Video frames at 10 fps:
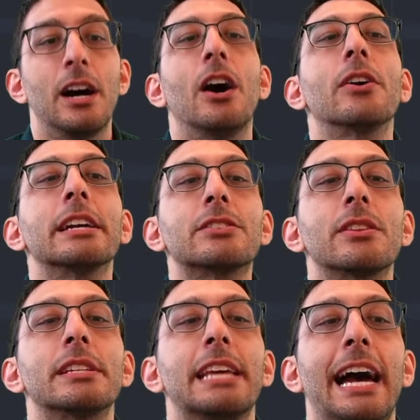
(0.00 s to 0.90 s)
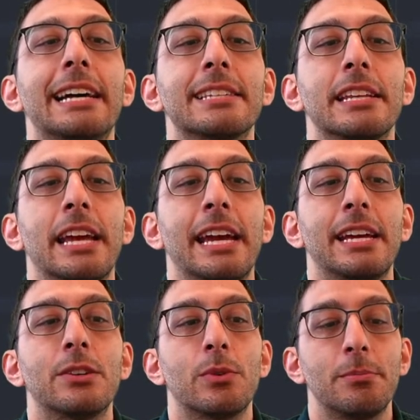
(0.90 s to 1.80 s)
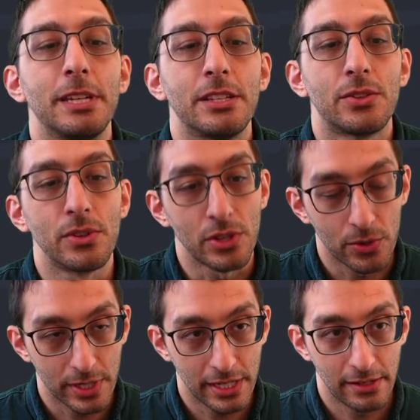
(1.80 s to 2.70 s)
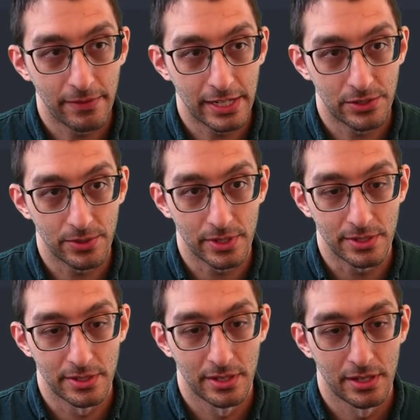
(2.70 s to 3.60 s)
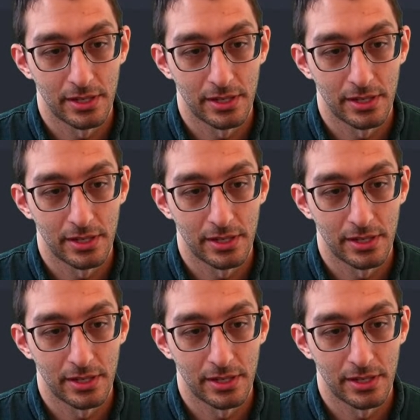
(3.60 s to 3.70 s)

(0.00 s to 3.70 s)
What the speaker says: Okay, so the task at hand would be to load in adventurers.